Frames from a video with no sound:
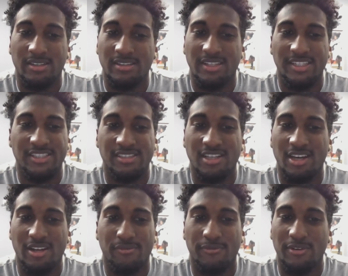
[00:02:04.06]
they just
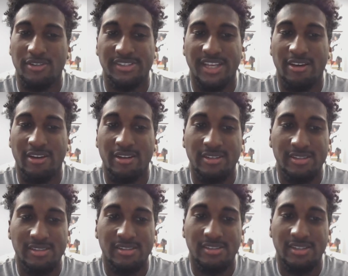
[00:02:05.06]
got a first down on
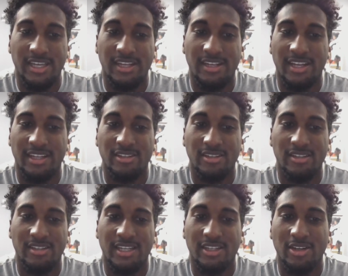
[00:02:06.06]
us at
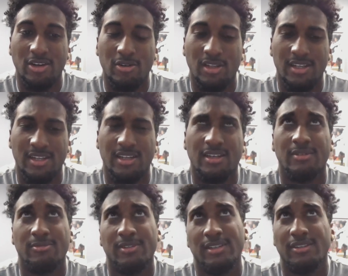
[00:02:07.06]
the goal
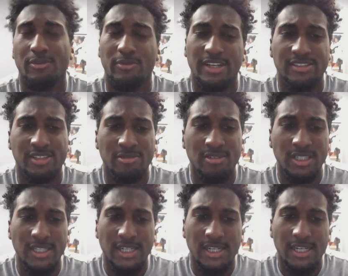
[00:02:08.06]
with the red zone.
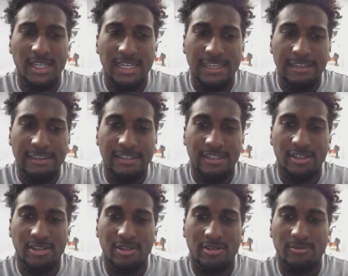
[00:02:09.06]
You
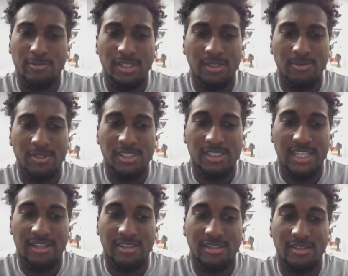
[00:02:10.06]
know, we just
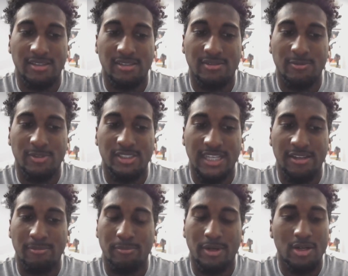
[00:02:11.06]
have to
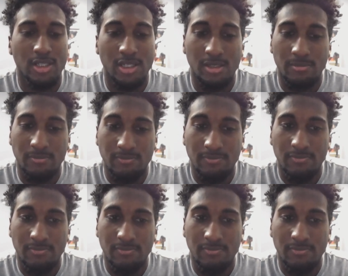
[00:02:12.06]
buckle up